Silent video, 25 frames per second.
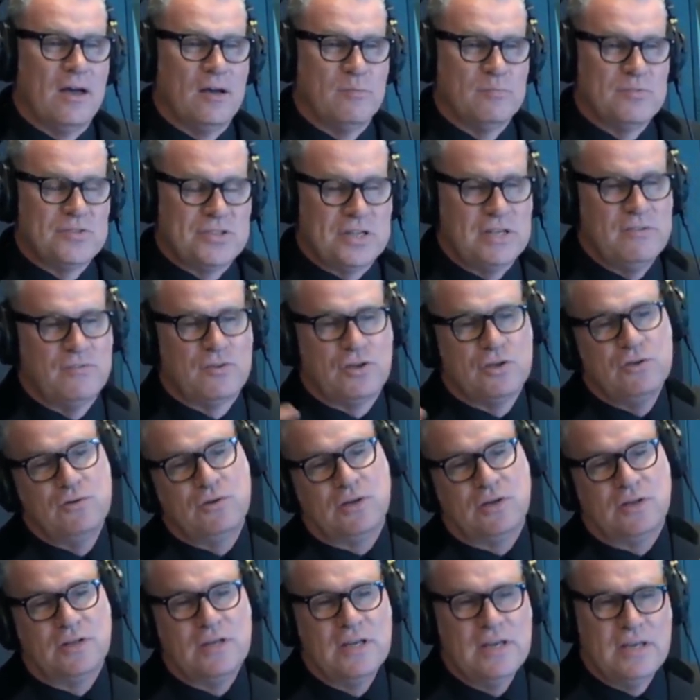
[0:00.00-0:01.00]
Steve
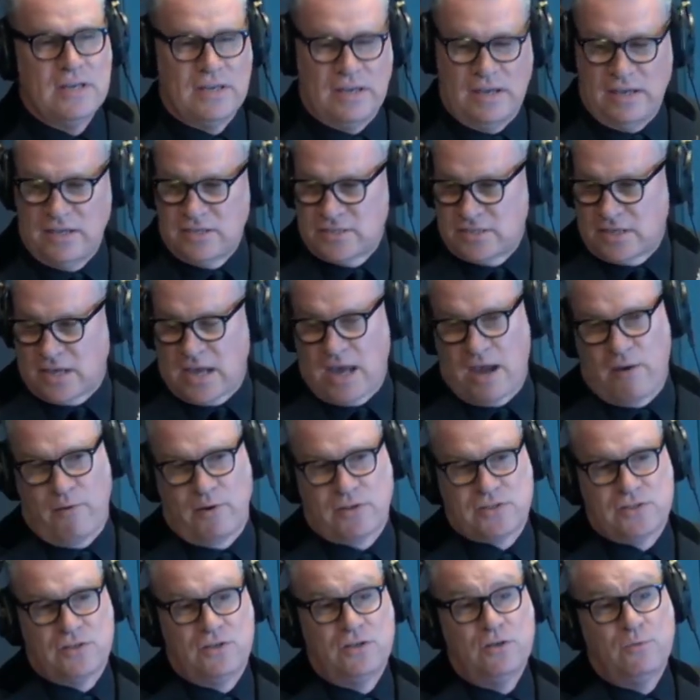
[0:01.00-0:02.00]
Coogan is a
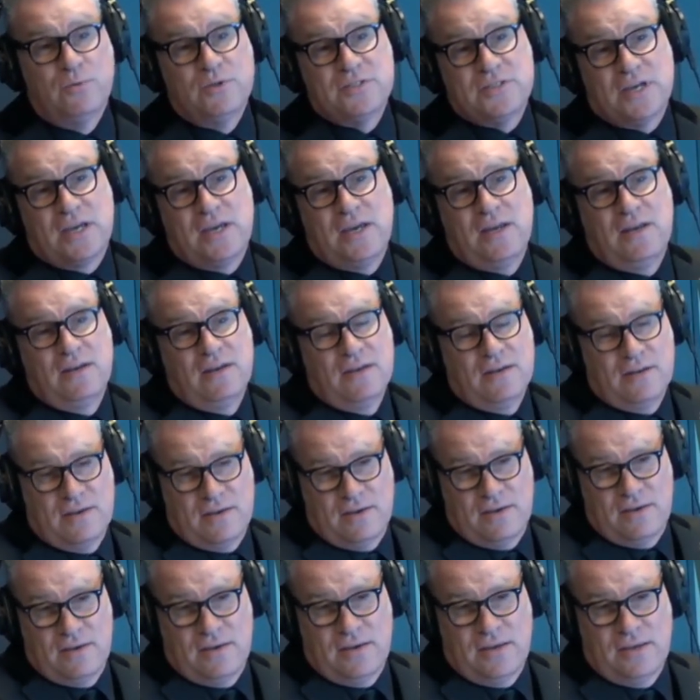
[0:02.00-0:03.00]
character who was in
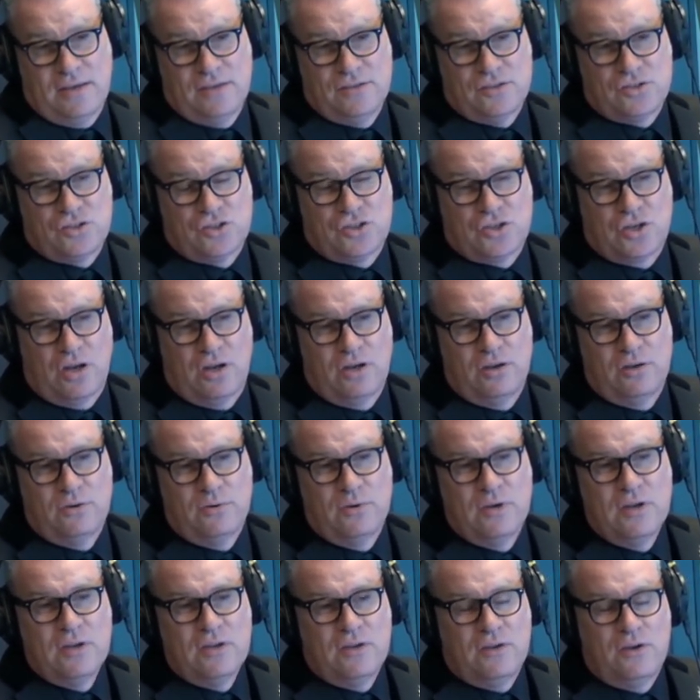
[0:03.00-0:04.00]
his
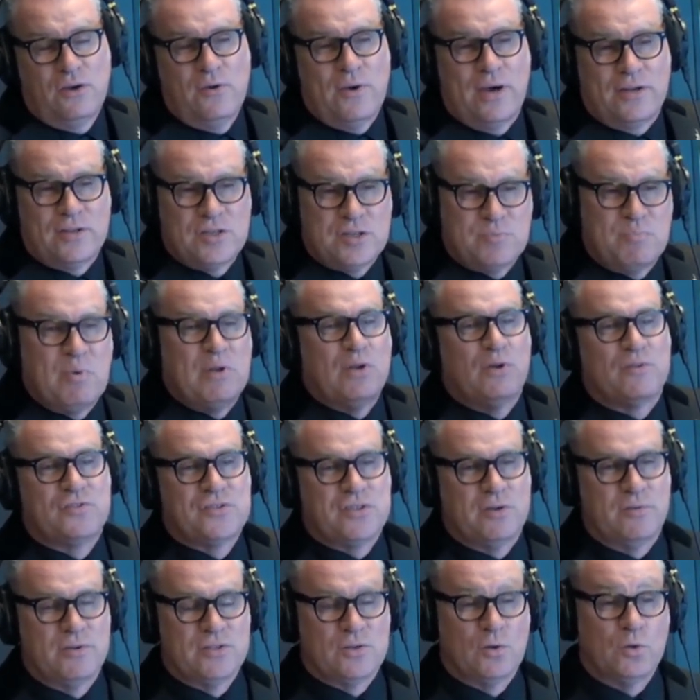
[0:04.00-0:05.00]
show, who had a spin-off
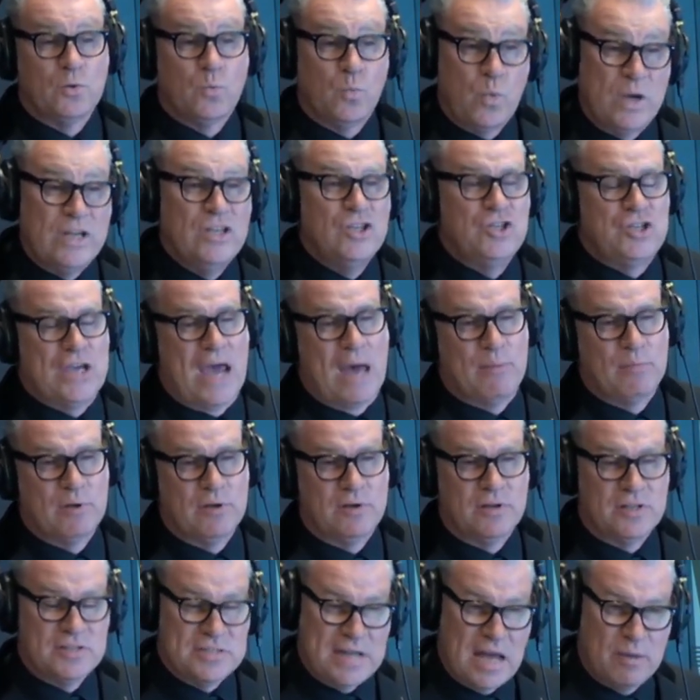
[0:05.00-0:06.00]
series called
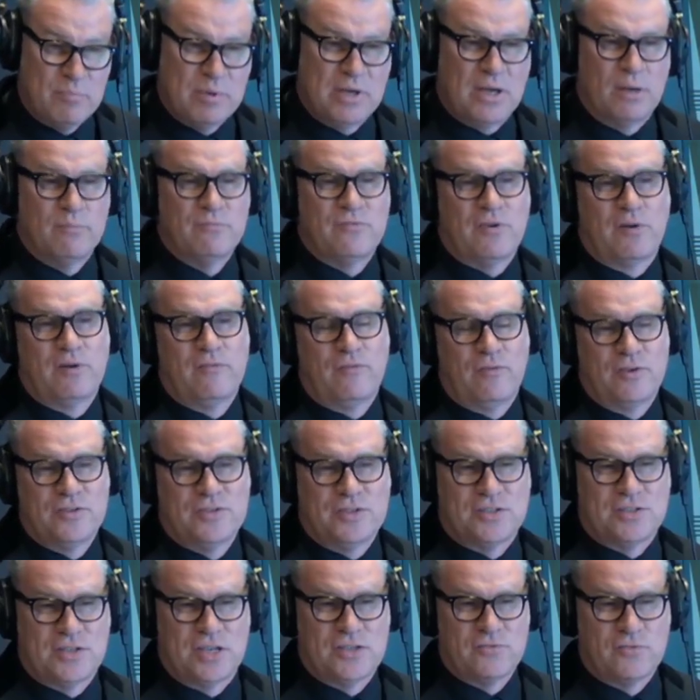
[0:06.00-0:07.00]
Windjammer, and has now become very, very
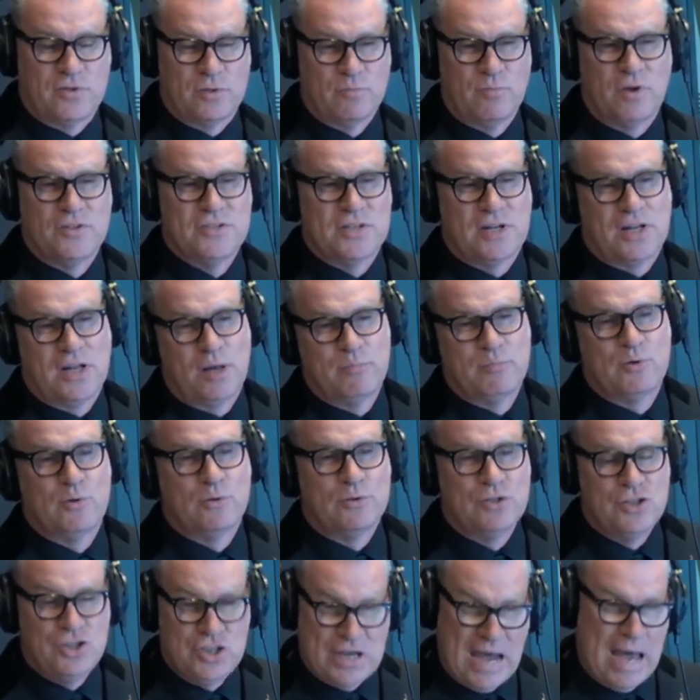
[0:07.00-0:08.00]
successful and runs a club
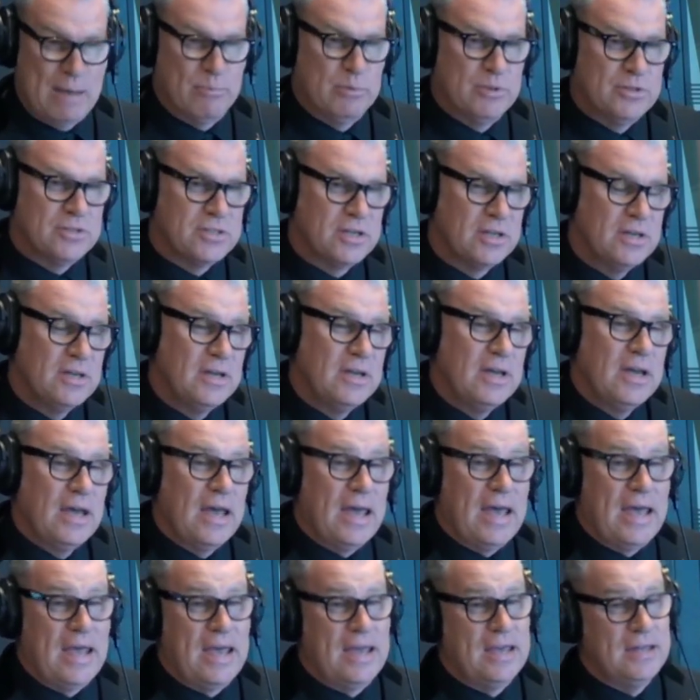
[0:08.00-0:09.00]
called Jammers.
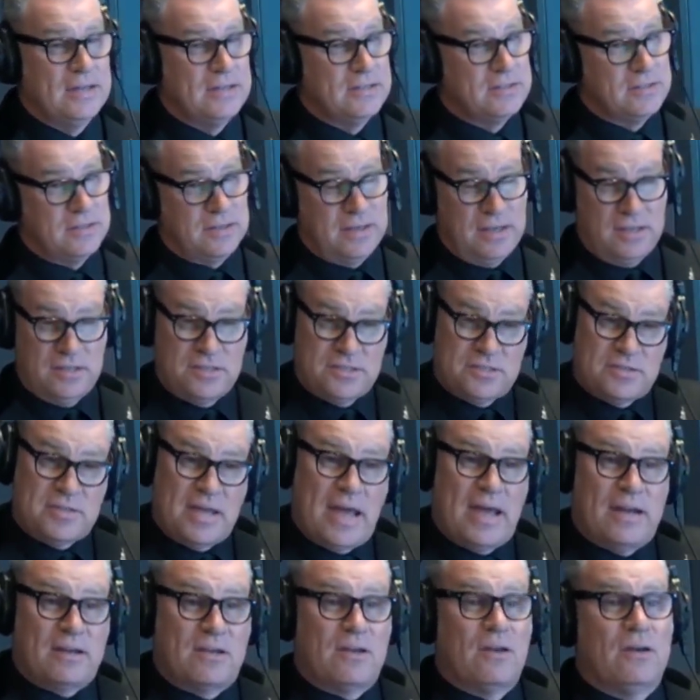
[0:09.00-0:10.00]
And it's
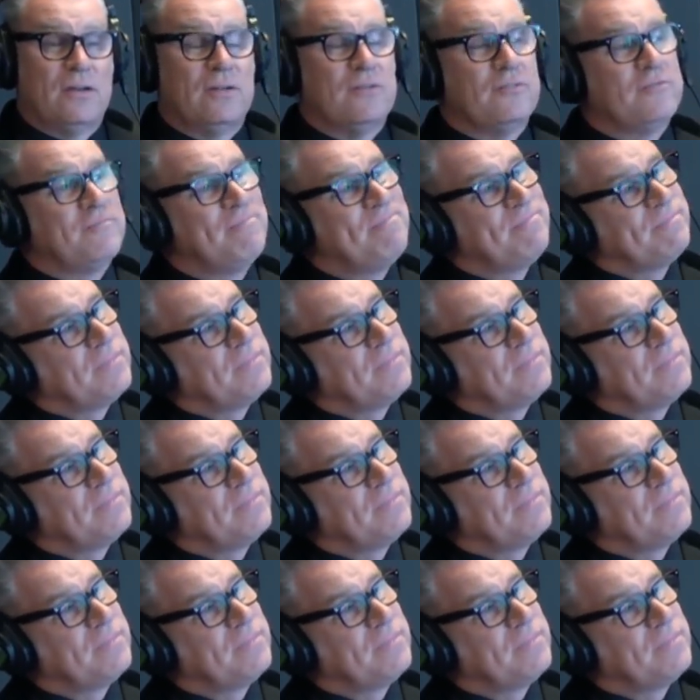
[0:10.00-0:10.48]
that kind of...